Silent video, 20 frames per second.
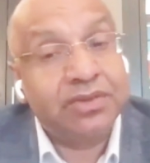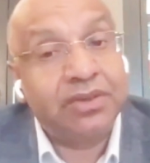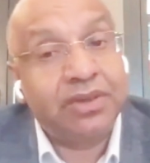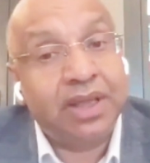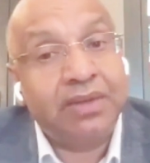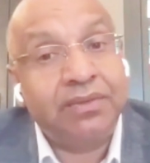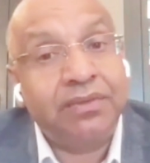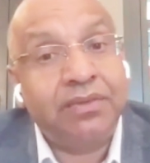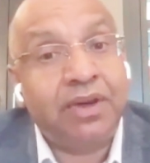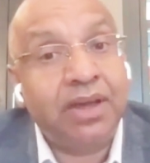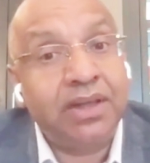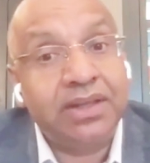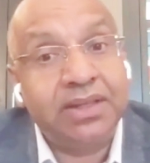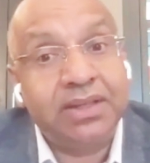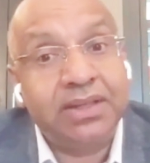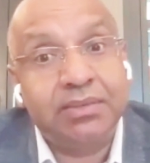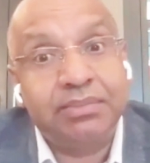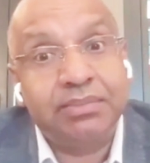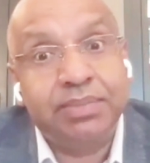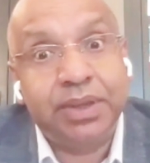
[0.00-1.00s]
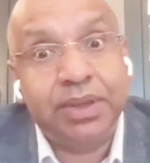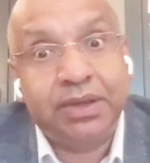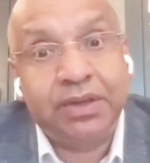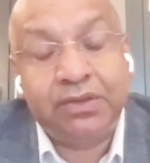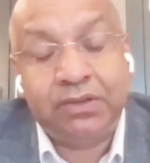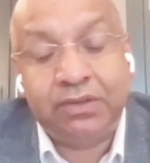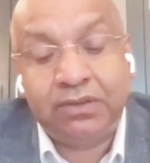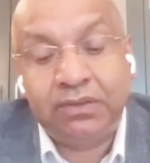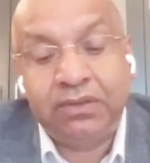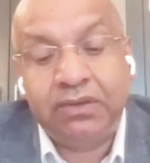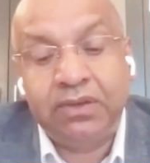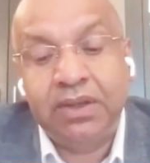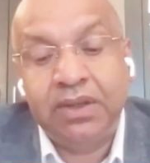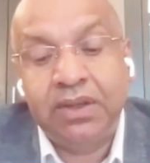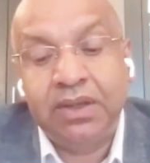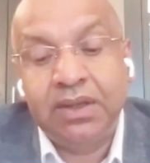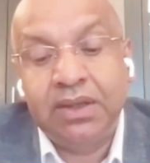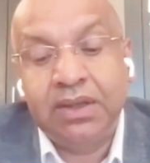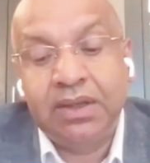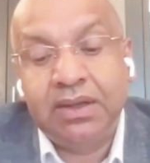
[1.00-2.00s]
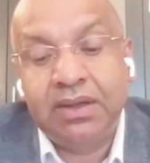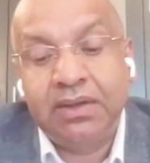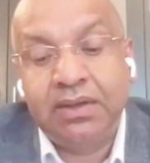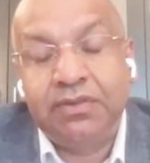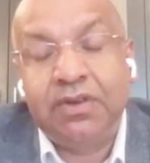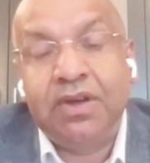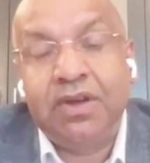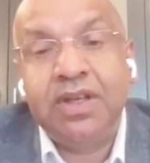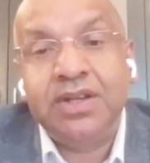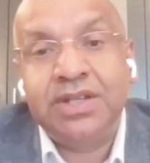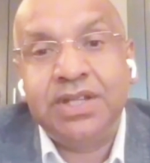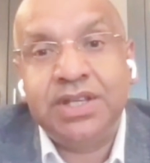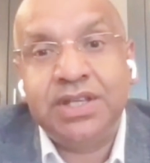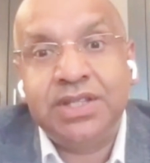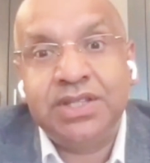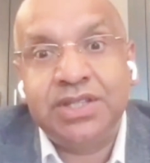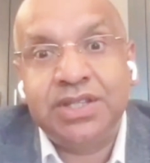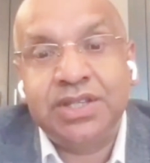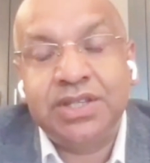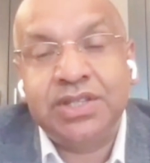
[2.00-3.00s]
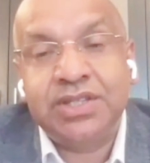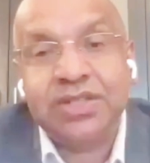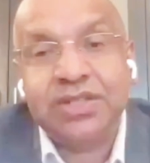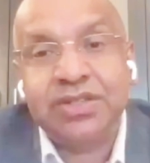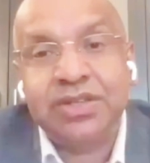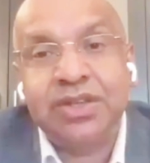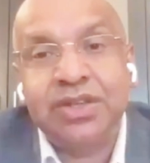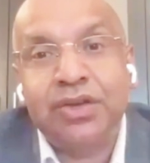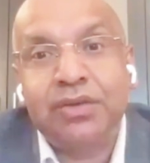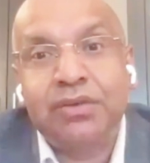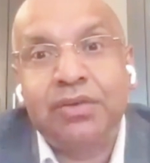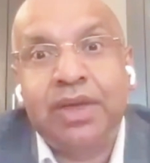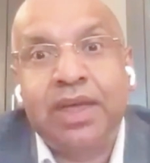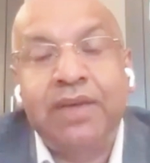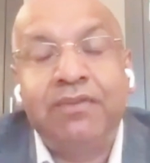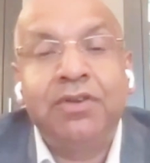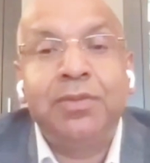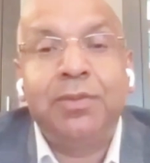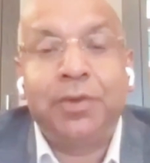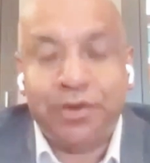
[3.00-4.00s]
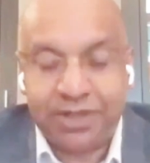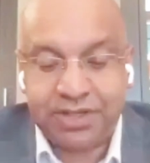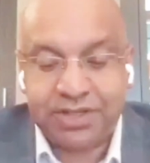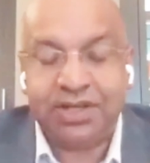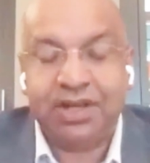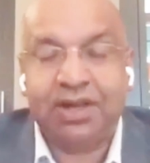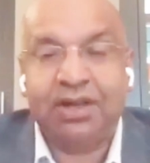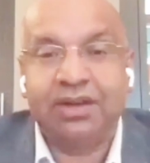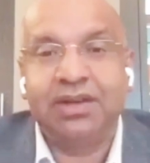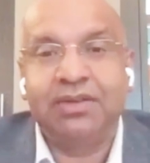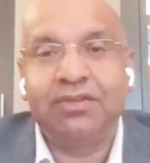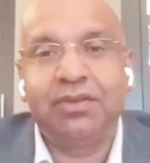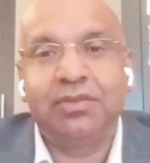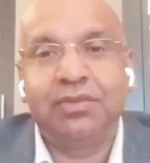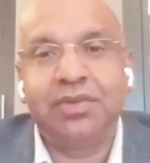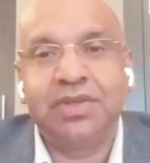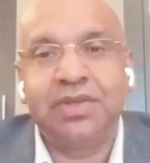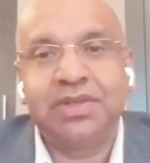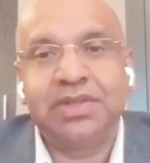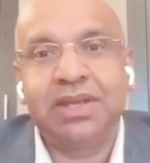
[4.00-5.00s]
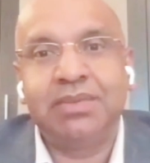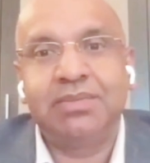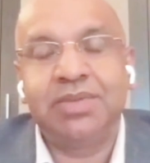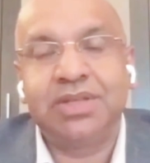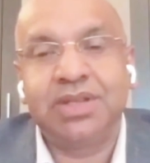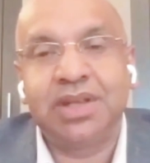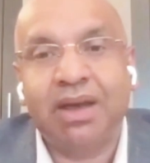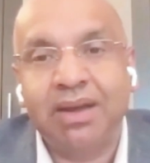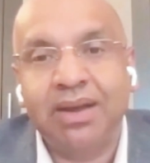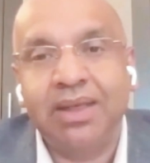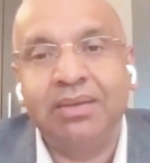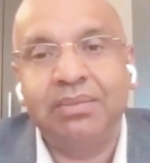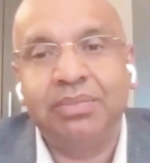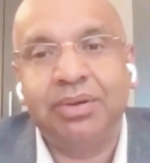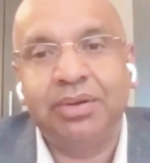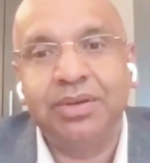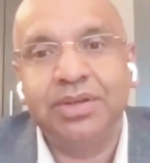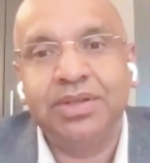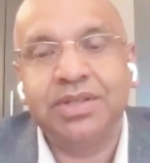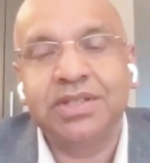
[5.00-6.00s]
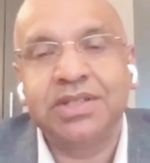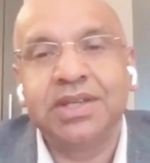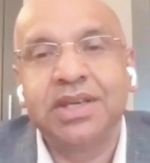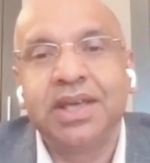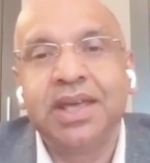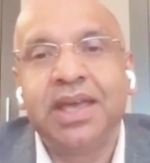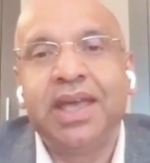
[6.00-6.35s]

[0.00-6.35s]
So therefore, I think the biggest advantage is, everybody is starting from the same starting point.